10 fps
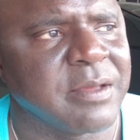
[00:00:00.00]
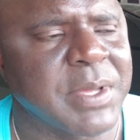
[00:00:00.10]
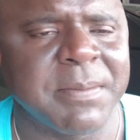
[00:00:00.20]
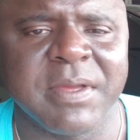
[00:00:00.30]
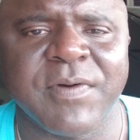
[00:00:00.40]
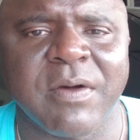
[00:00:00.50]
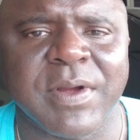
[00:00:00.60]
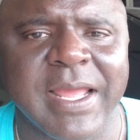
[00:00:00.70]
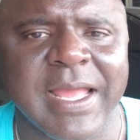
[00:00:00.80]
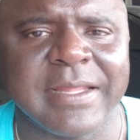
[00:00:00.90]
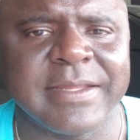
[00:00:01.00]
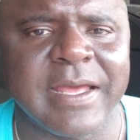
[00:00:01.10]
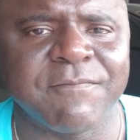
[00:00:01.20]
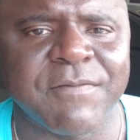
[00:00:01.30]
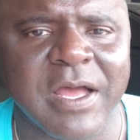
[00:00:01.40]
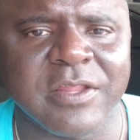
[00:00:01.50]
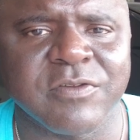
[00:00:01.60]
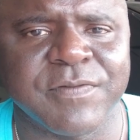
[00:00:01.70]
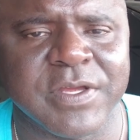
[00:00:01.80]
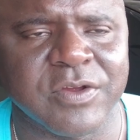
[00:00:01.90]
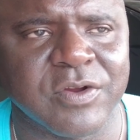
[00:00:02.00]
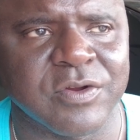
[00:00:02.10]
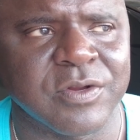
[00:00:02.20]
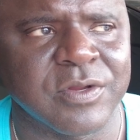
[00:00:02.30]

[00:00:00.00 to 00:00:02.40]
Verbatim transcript: maybe if I would have had that father figure,